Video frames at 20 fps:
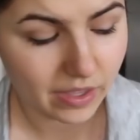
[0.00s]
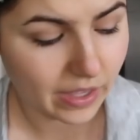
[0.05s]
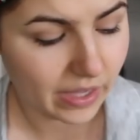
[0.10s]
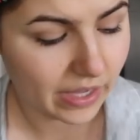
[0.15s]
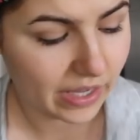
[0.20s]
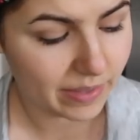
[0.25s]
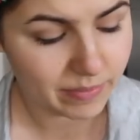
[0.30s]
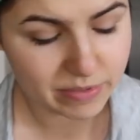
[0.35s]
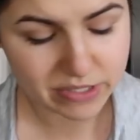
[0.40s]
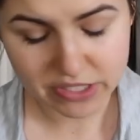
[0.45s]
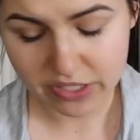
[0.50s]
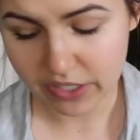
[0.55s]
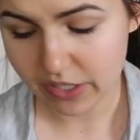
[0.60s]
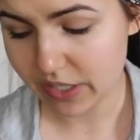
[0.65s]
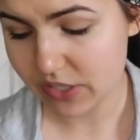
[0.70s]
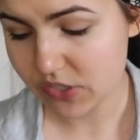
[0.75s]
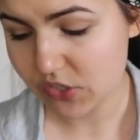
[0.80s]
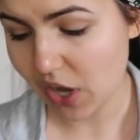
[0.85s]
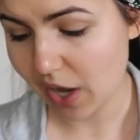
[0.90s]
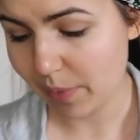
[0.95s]
I'm just
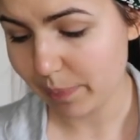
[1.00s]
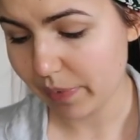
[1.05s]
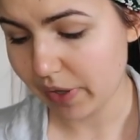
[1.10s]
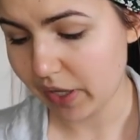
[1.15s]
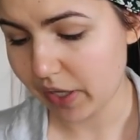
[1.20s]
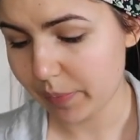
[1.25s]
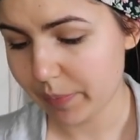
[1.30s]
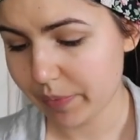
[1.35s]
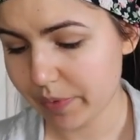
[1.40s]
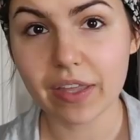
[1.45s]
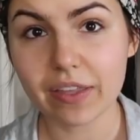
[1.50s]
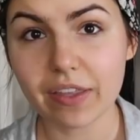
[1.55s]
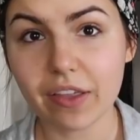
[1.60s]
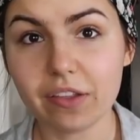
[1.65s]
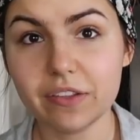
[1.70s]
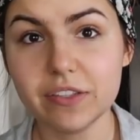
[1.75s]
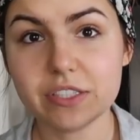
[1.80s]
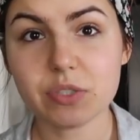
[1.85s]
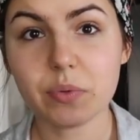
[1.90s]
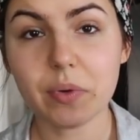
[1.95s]
gonna chop up
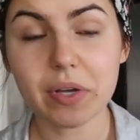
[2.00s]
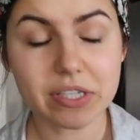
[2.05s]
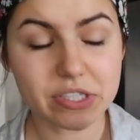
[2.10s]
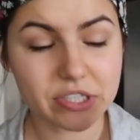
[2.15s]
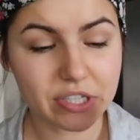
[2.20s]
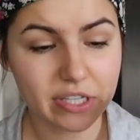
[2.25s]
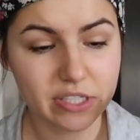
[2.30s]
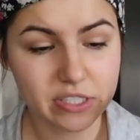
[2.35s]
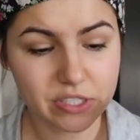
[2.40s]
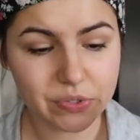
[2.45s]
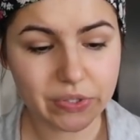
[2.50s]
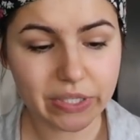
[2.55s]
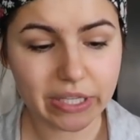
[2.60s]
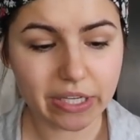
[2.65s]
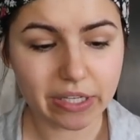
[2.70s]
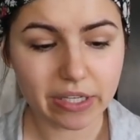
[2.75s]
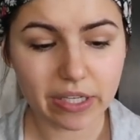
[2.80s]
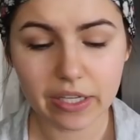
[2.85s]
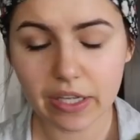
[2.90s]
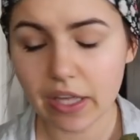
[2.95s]
yellow squash and
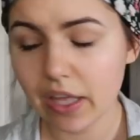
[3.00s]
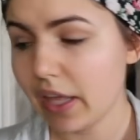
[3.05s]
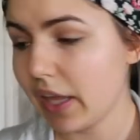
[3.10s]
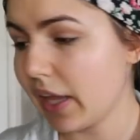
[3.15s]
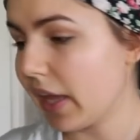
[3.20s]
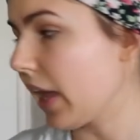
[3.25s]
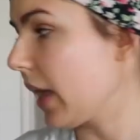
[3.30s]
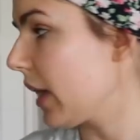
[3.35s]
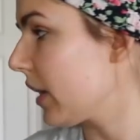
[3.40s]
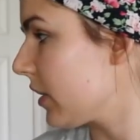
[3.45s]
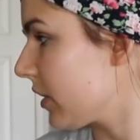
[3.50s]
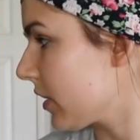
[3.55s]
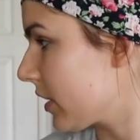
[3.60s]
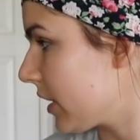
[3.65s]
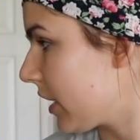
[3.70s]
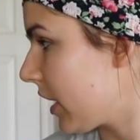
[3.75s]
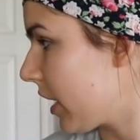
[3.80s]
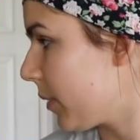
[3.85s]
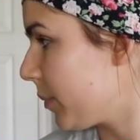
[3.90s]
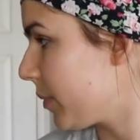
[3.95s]
zucchini and cook
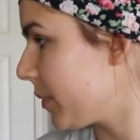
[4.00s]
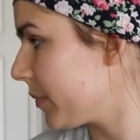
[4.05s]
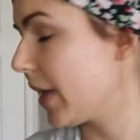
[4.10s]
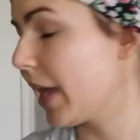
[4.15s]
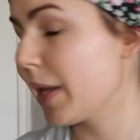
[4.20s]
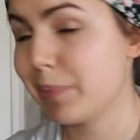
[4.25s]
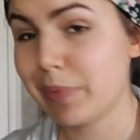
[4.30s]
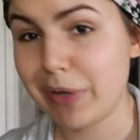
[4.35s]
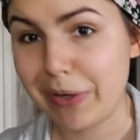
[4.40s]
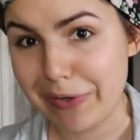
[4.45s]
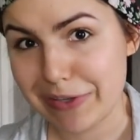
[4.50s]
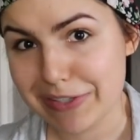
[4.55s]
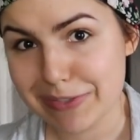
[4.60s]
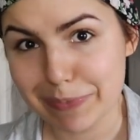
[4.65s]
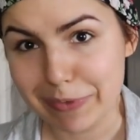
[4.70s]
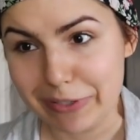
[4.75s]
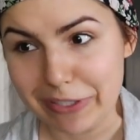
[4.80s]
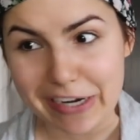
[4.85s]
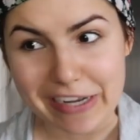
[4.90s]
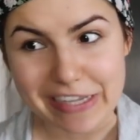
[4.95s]
it up, and probably
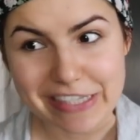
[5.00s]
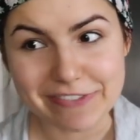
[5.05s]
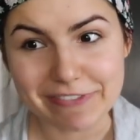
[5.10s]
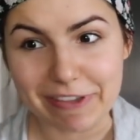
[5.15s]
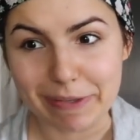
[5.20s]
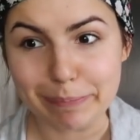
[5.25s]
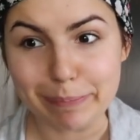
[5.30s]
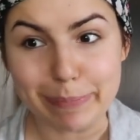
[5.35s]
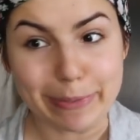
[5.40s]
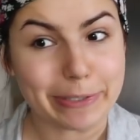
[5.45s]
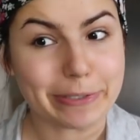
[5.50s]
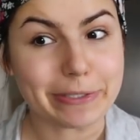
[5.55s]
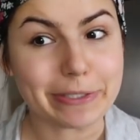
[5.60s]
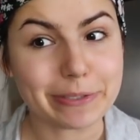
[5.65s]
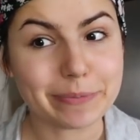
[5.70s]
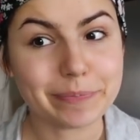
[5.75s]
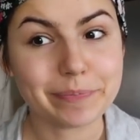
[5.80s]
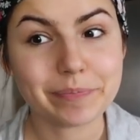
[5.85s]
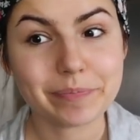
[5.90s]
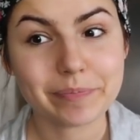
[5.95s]
some grass-fed
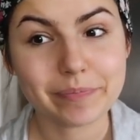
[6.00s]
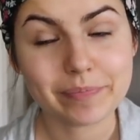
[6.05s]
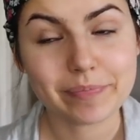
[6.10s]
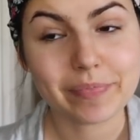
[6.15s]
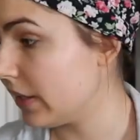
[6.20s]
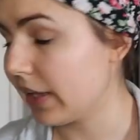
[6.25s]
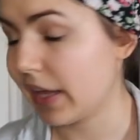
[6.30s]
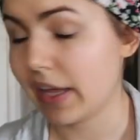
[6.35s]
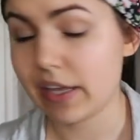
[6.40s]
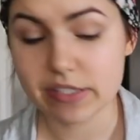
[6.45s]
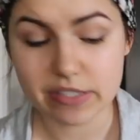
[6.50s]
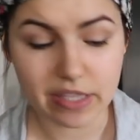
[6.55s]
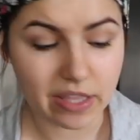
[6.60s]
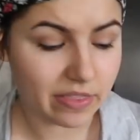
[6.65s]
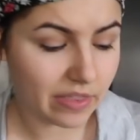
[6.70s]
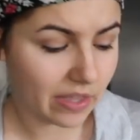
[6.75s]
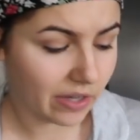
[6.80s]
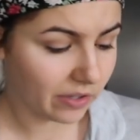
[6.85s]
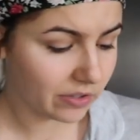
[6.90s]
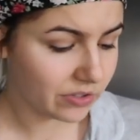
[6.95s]
butter. Yes,
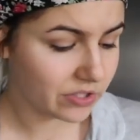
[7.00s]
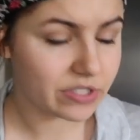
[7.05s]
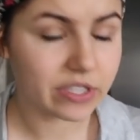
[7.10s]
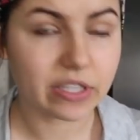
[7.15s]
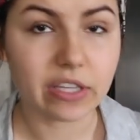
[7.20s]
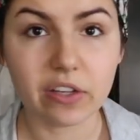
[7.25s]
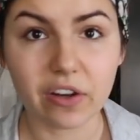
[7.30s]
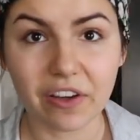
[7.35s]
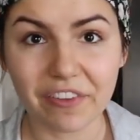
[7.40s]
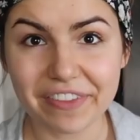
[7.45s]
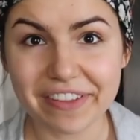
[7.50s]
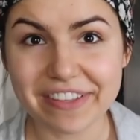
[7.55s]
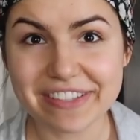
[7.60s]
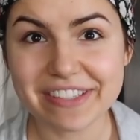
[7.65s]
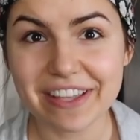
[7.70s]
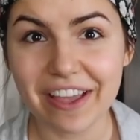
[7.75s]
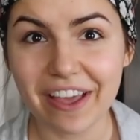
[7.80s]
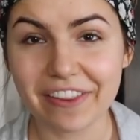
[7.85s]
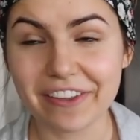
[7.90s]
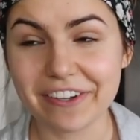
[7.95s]
and then I'll just heat all this
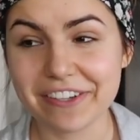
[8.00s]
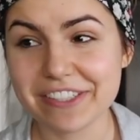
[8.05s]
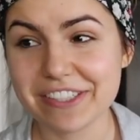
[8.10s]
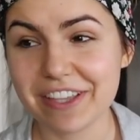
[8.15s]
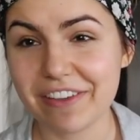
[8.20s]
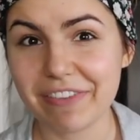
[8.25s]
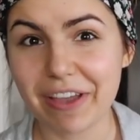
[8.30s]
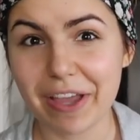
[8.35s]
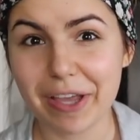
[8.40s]
other stuff